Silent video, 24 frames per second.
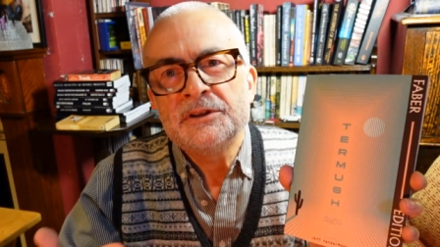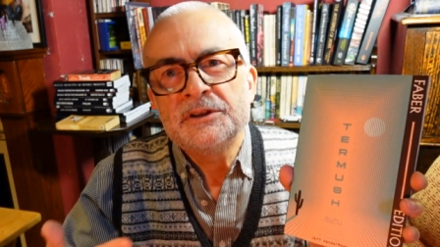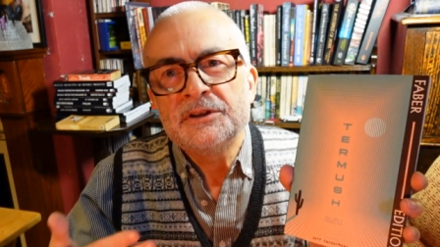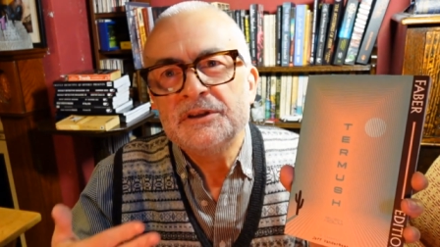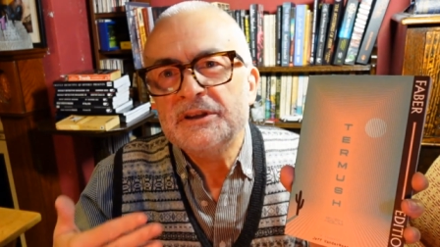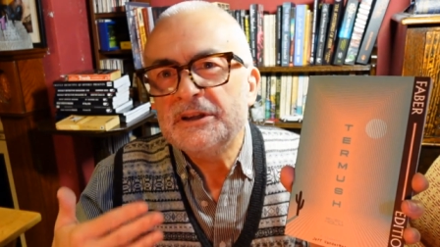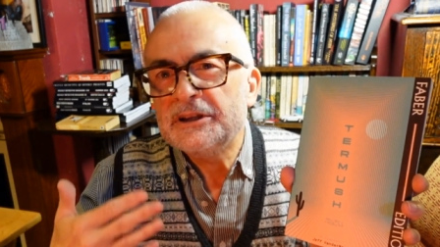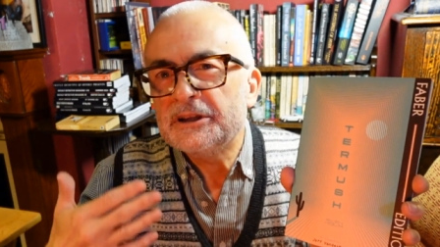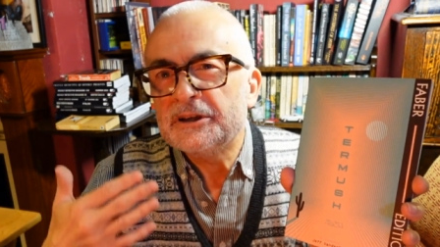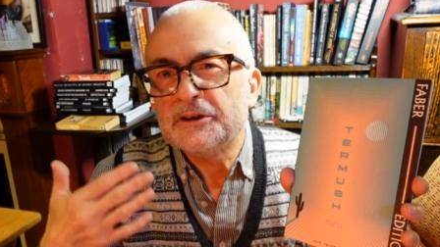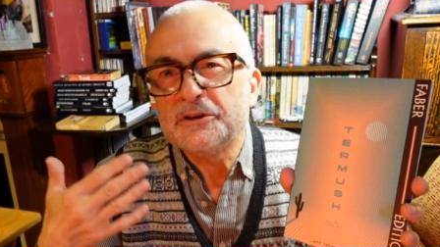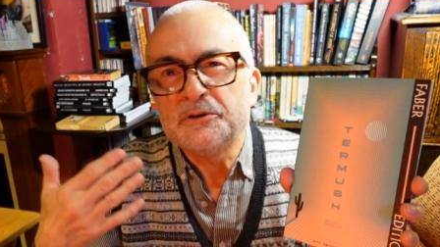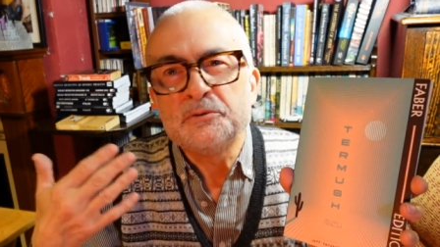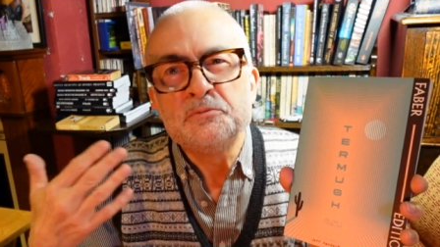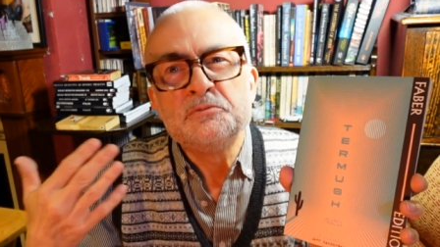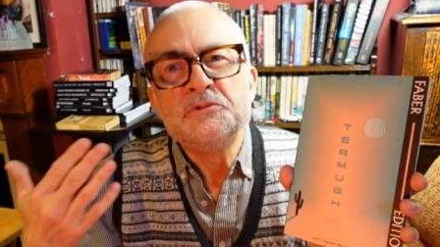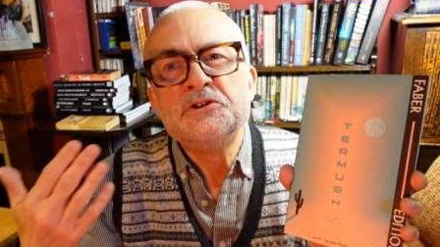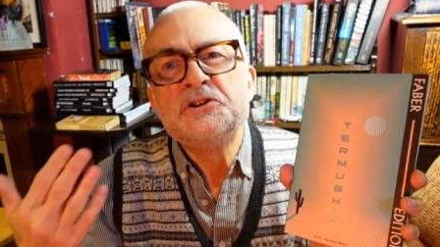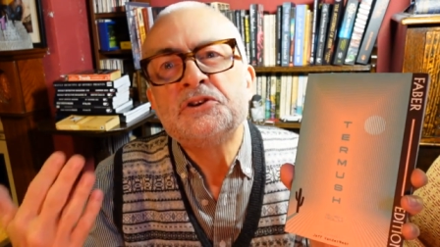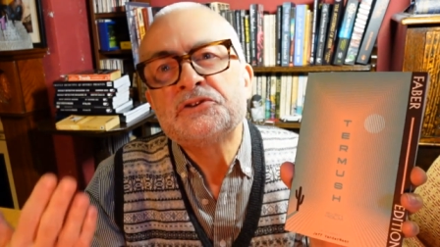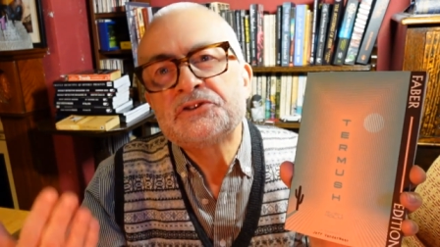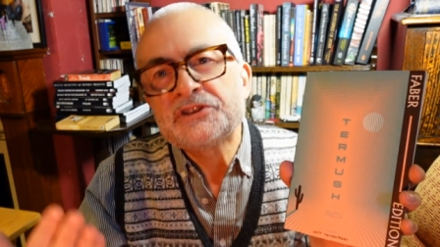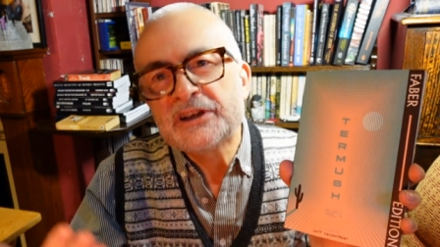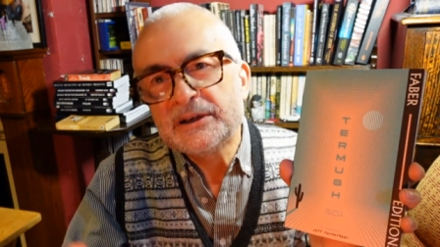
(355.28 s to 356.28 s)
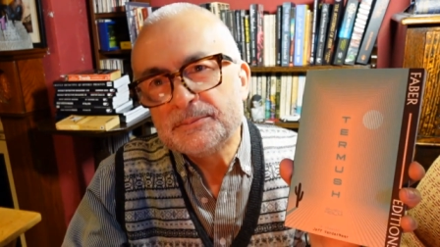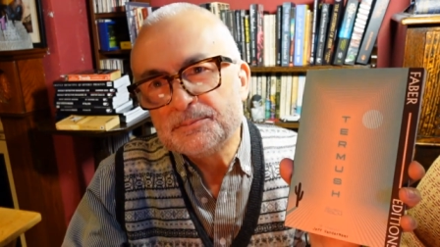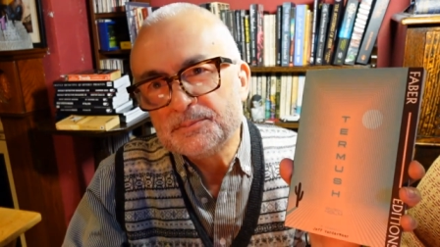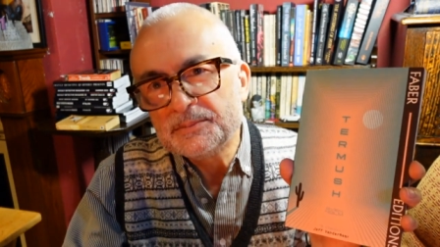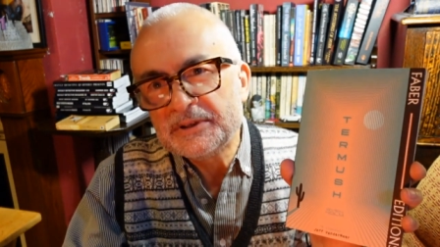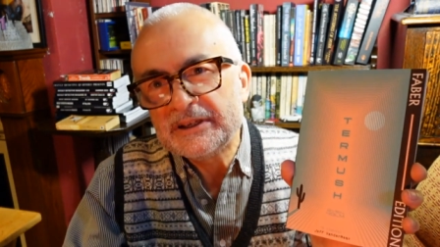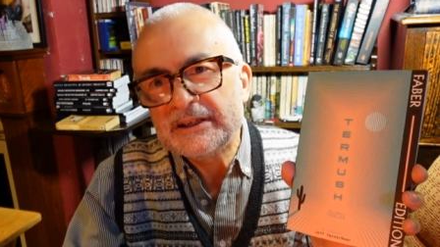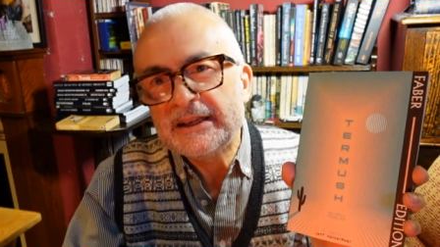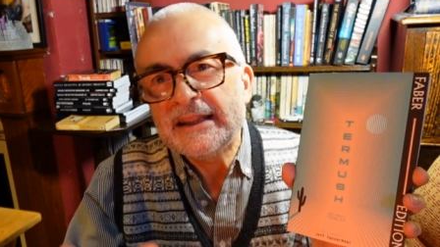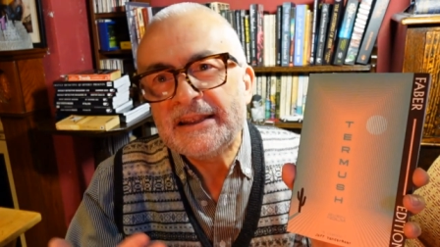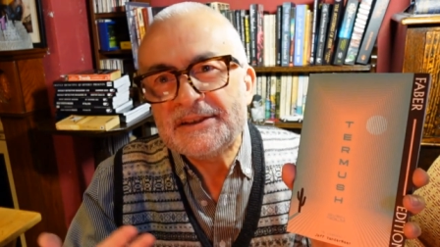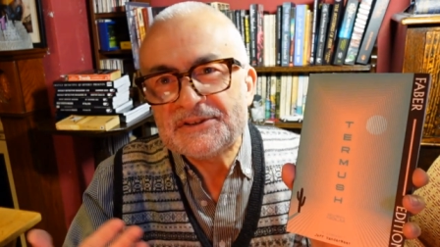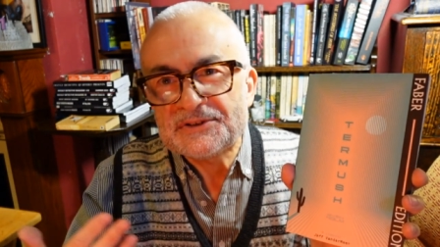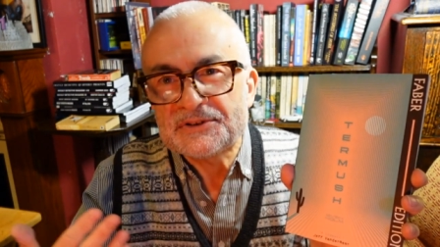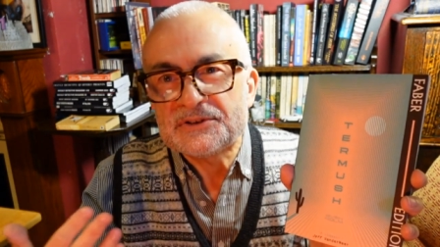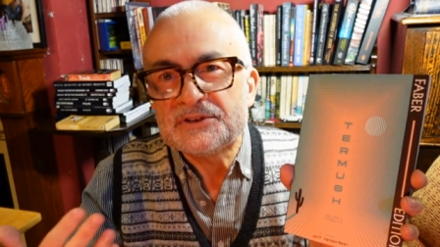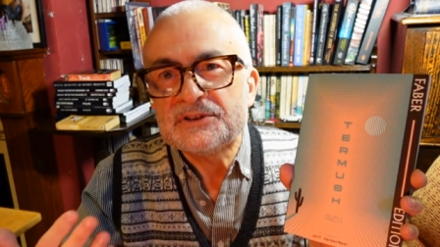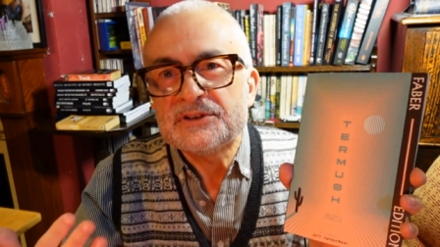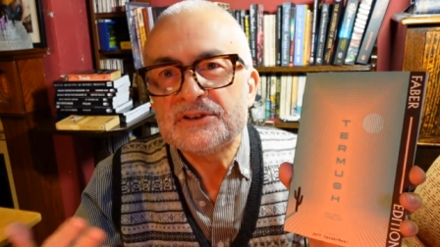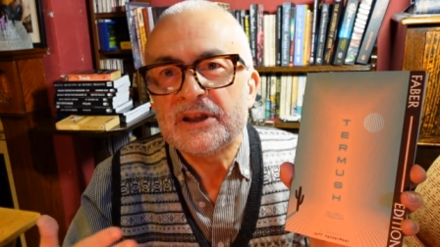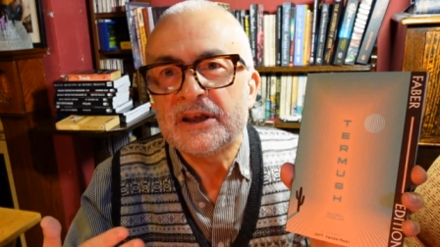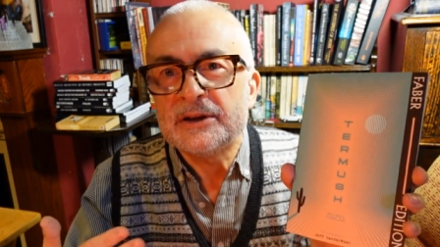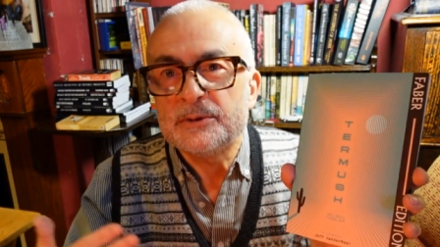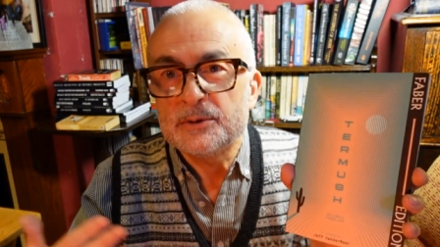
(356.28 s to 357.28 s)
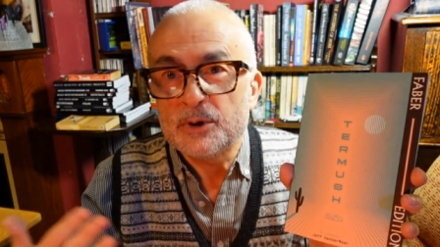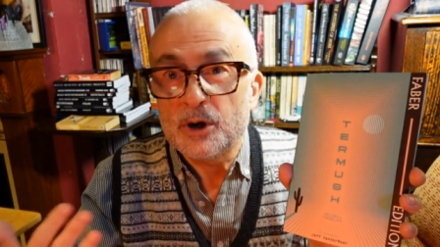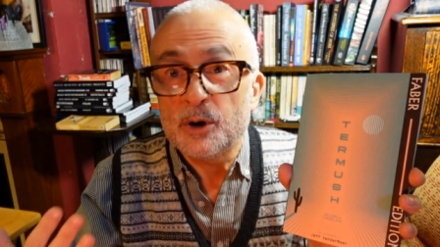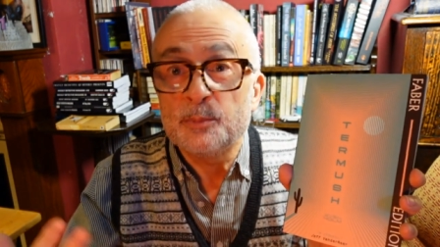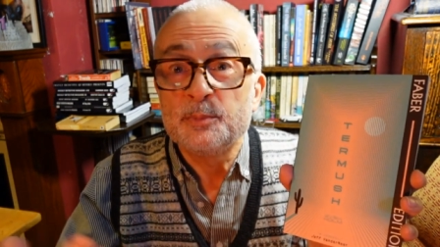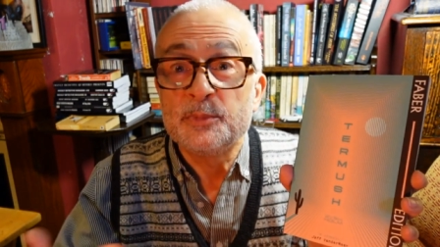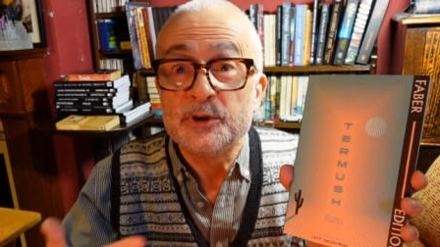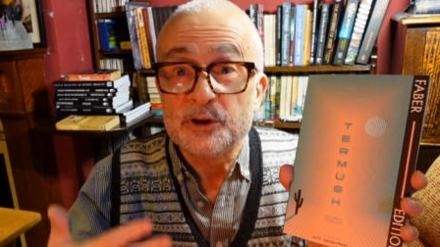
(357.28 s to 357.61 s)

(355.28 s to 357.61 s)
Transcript: you know, not unpleasant and